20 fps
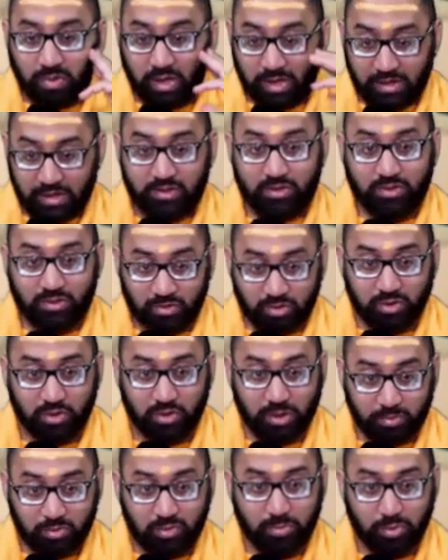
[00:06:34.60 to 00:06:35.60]
Eats,
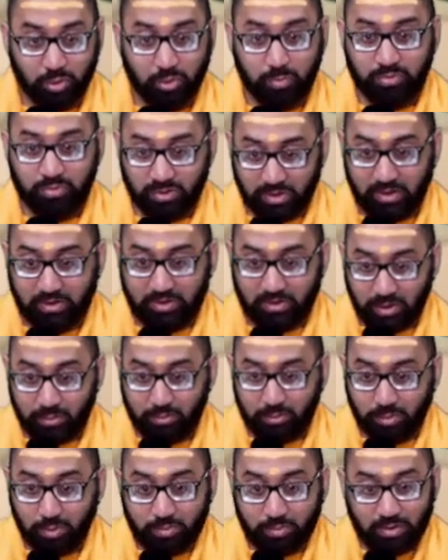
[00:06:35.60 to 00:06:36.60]
sleeps, poops, eats,
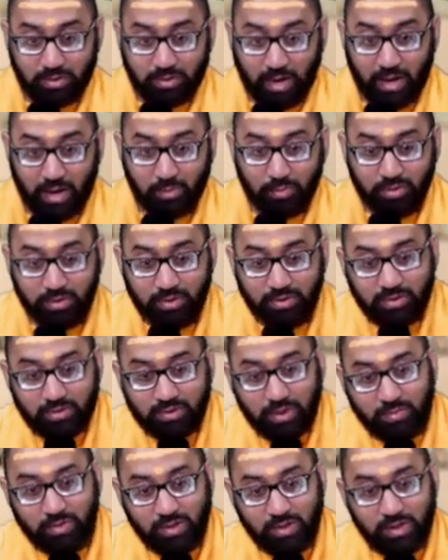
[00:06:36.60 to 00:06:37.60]
sleeps, poops. The animal does the
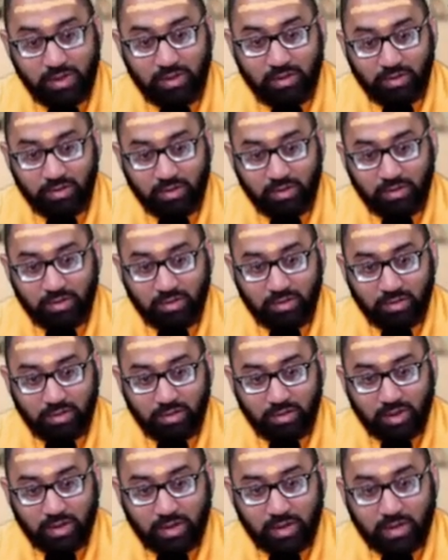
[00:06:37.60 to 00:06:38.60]
same thing.
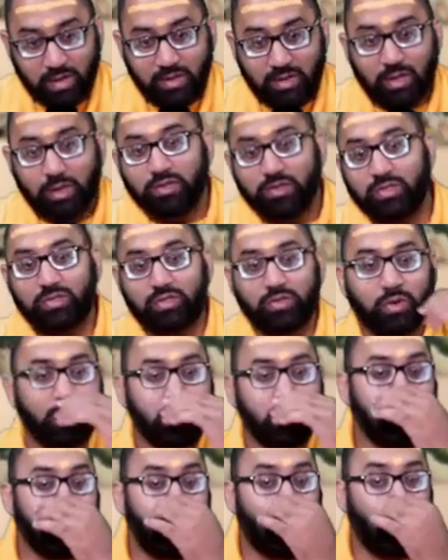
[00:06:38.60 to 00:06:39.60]
There's a
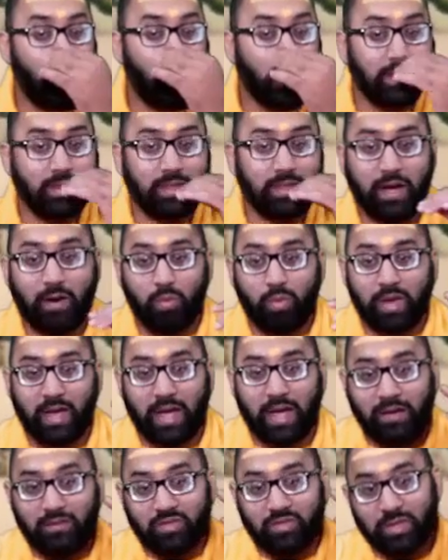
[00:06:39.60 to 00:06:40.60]
certain point that we
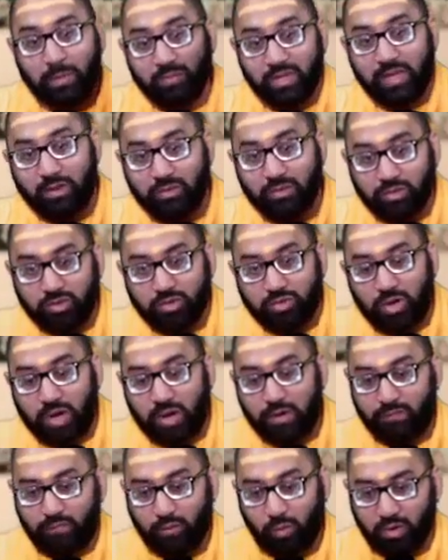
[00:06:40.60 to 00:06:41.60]
have something else to
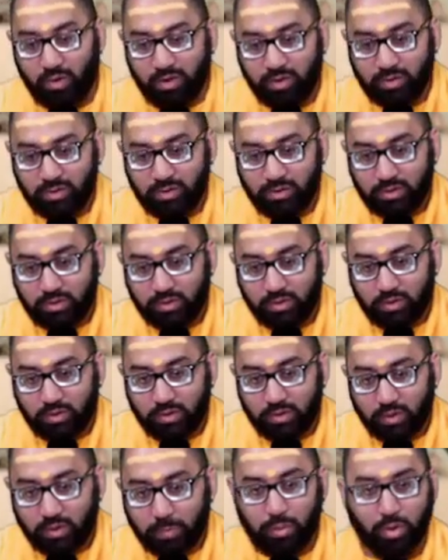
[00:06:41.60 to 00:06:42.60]
strive for,
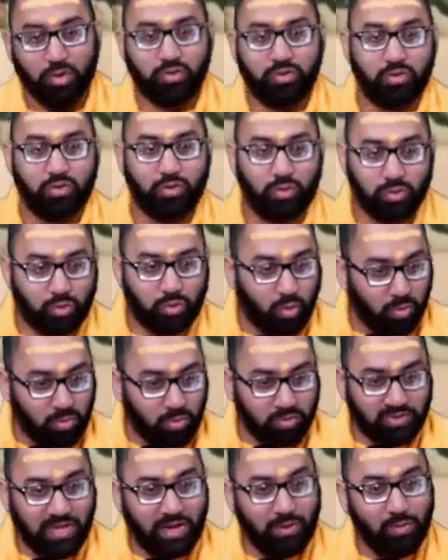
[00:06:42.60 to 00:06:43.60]
personal
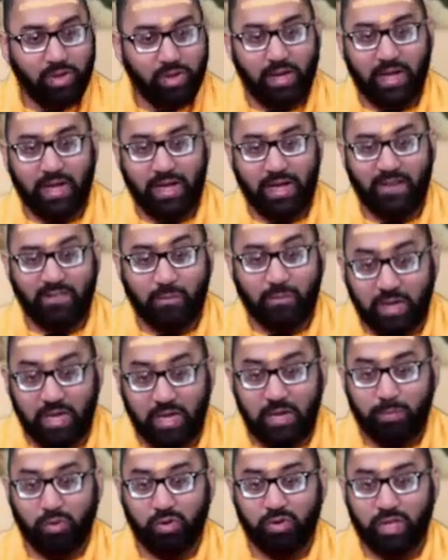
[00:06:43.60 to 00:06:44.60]
goals that we have,
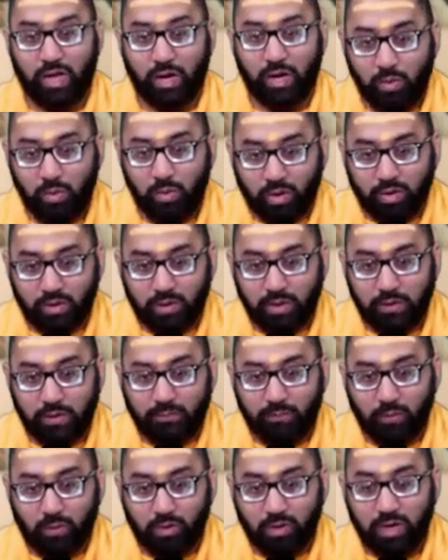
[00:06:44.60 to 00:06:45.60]
people that we want to live
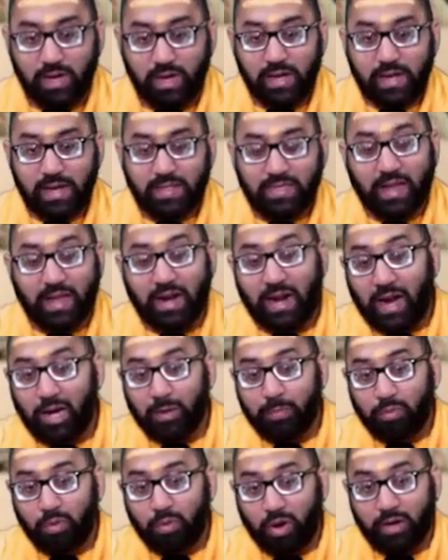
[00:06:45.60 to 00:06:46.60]
for, that our
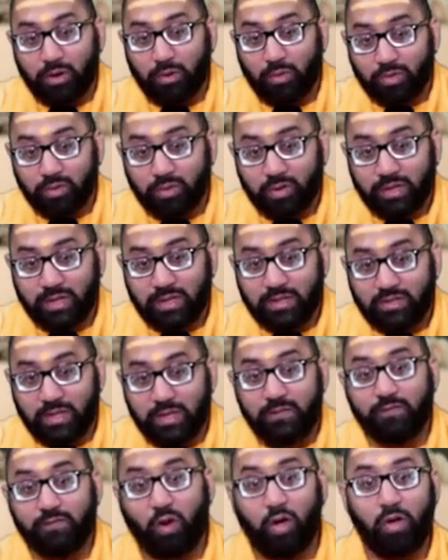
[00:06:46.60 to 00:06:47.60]
priorities
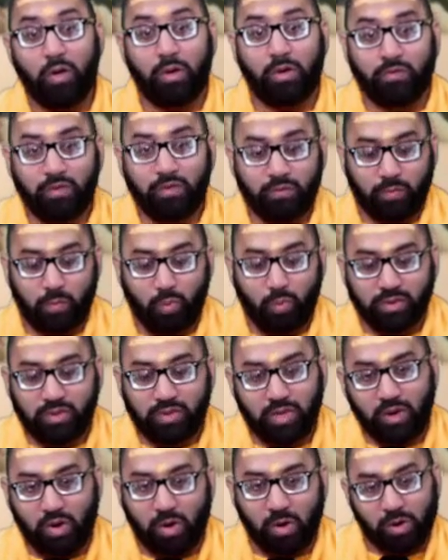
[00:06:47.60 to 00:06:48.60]
evolve from what
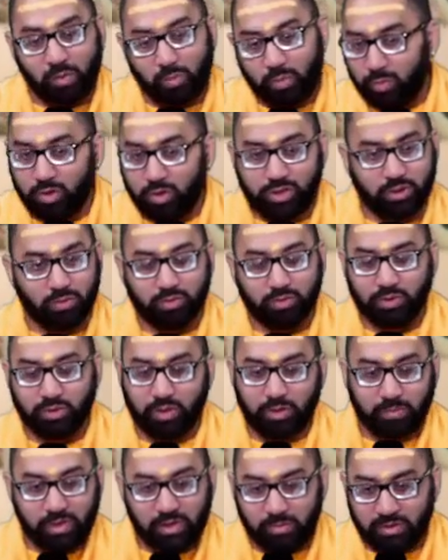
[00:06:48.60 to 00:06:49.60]
they are when we're
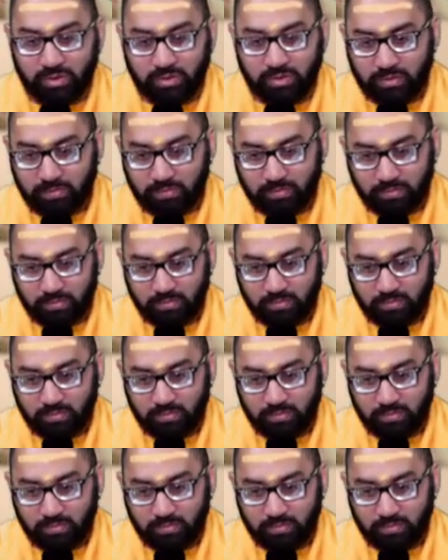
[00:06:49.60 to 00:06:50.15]
children and babies.